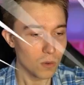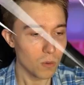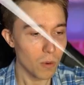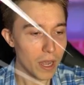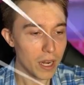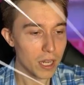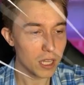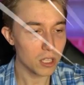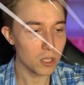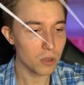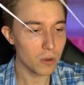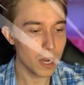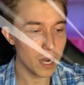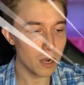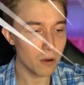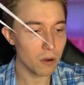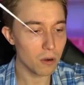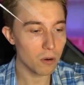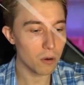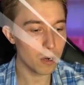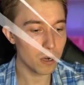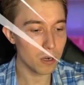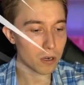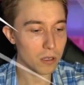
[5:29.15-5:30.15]
Why didn't you
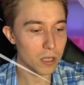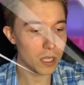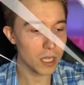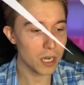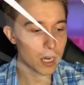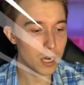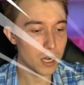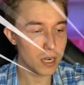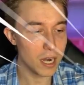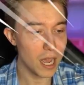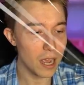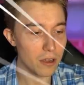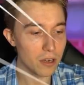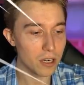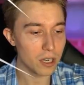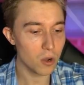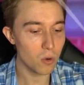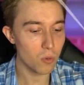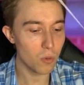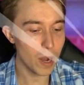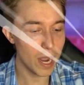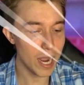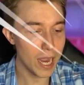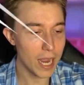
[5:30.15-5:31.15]
arrow earlier? Now you're
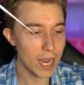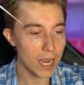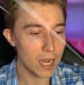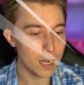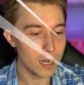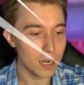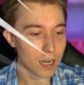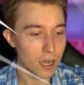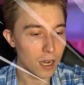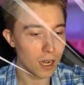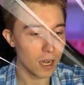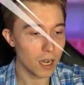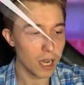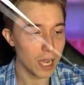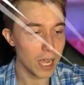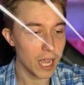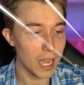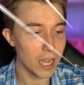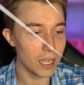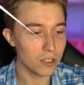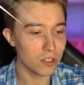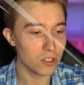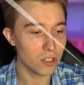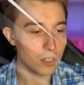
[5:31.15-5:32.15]
gonna wait. Oh, I
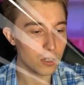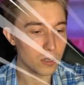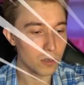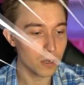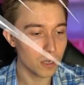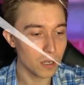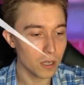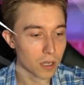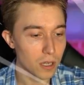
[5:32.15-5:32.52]
hate you.